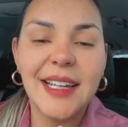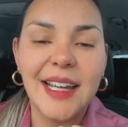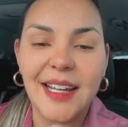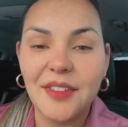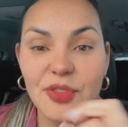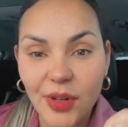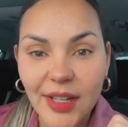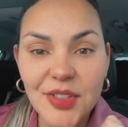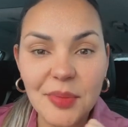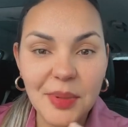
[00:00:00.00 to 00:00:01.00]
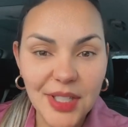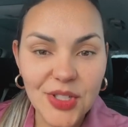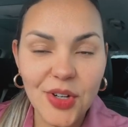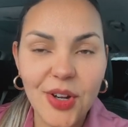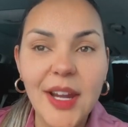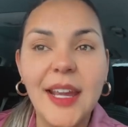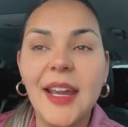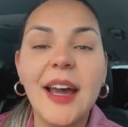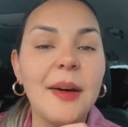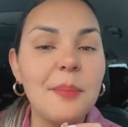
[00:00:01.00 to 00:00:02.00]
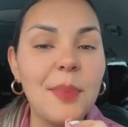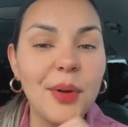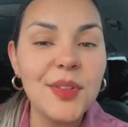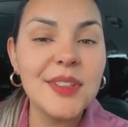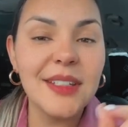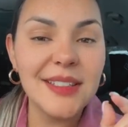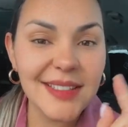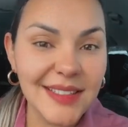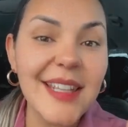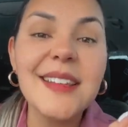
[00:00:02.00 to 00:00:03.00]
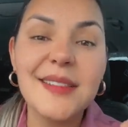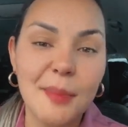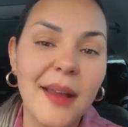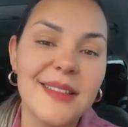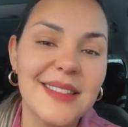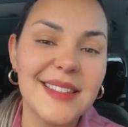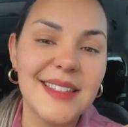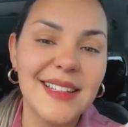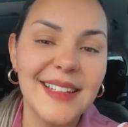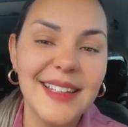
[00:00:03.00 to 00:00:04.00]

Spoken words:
and I've tried to bleach her hair post 6 months,